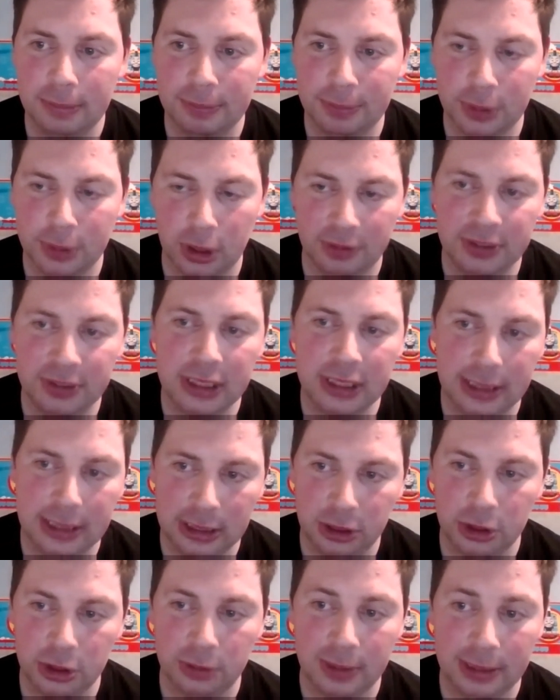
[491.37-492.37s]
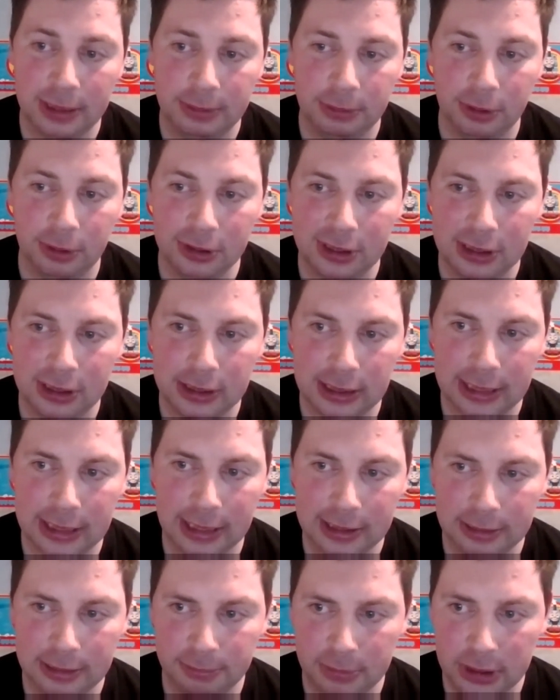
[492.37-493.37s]
but obviously this was where we wanted to
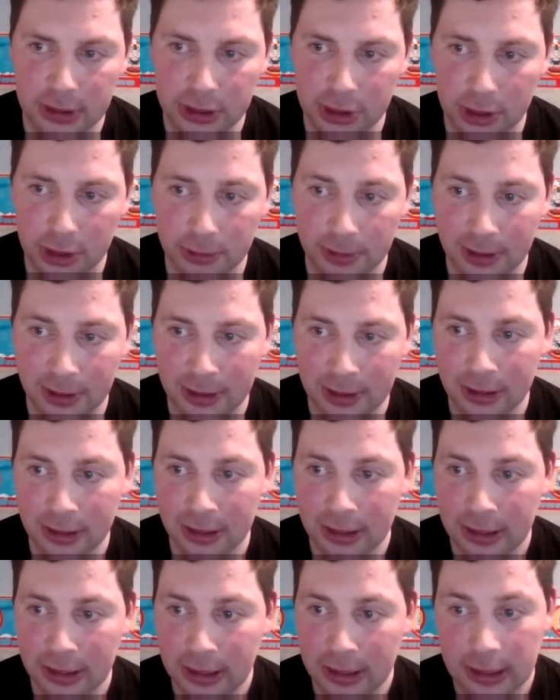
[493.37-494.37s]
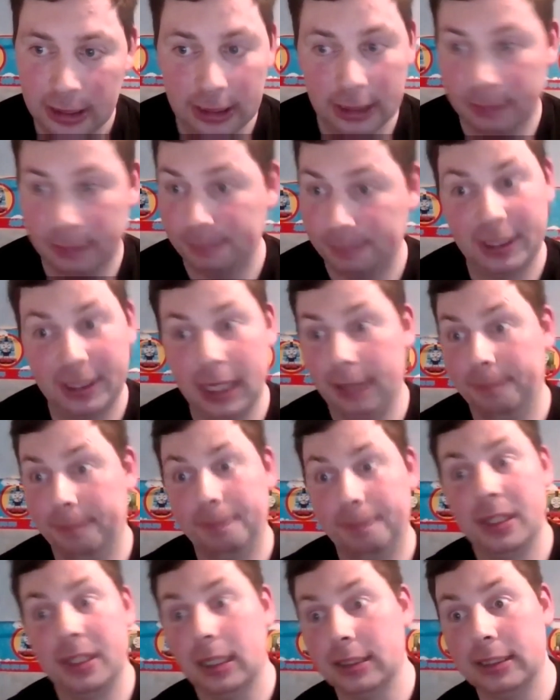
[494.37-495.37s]
get, didn't we? So yeah,
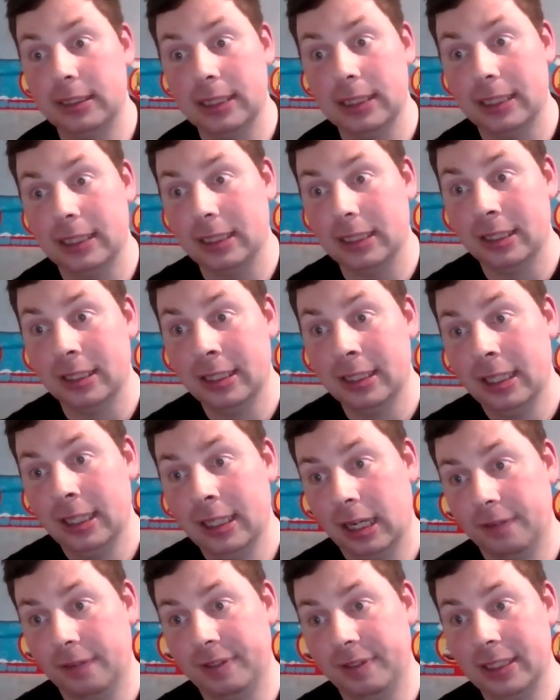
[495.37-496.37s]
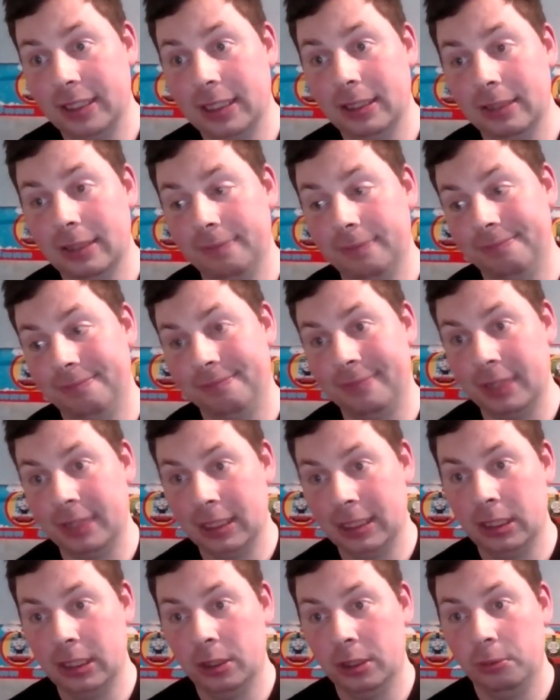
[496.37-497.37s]
that's it. I think
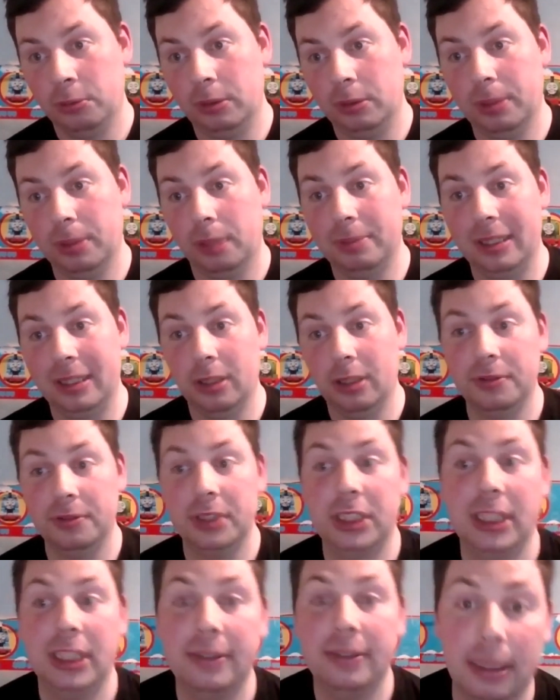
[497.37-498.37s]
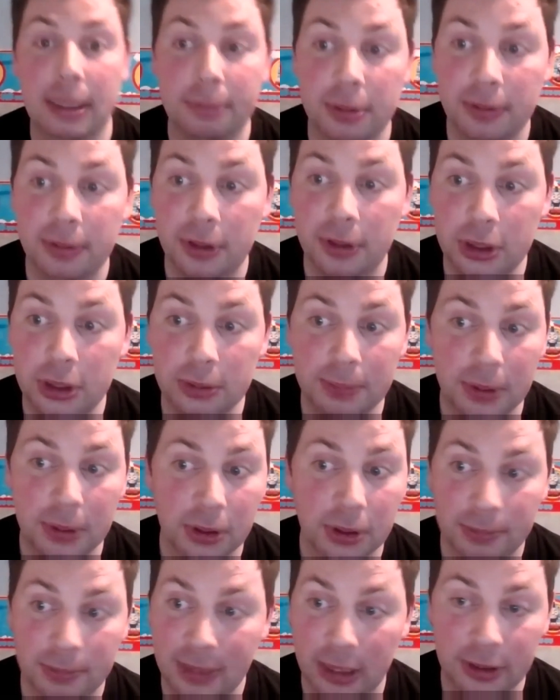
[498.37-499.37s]
we probably overachieved getting promoted,
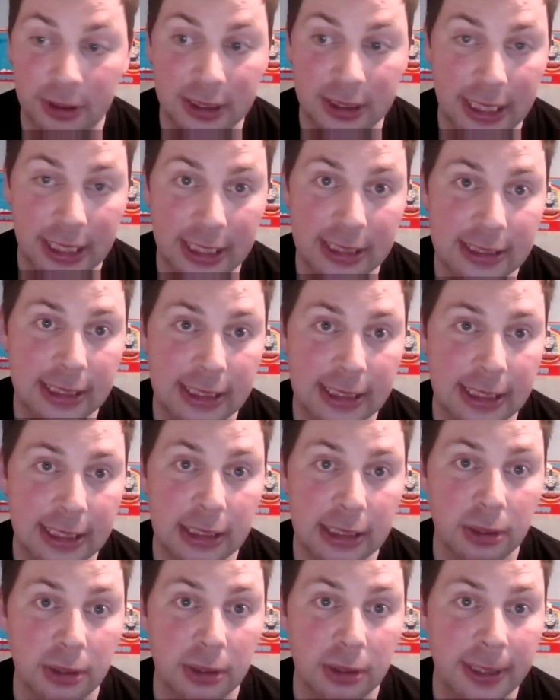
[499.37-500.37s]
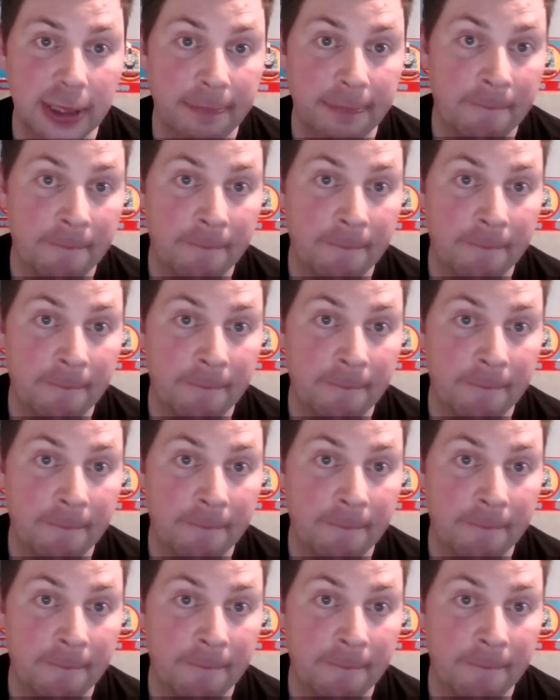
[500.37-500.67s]
but now you're there, you take it, don't you?